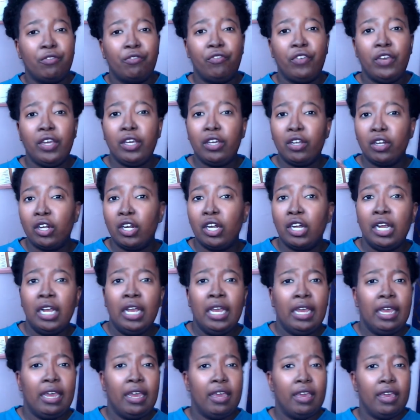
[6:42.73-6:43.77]
figure,
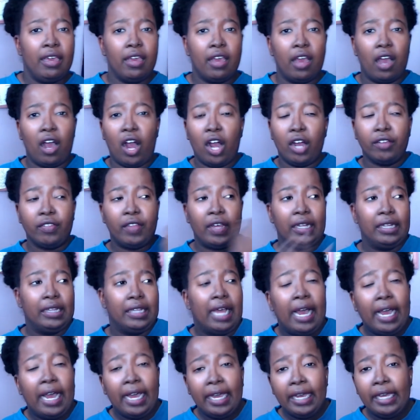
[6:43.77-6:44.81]
are they
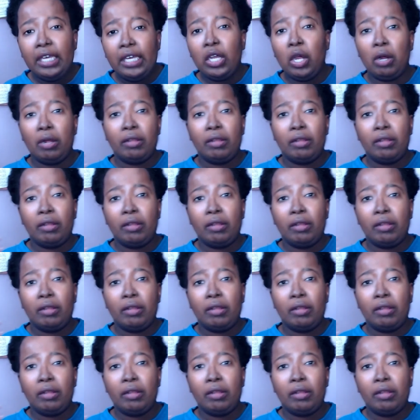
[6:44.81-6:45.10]
lying?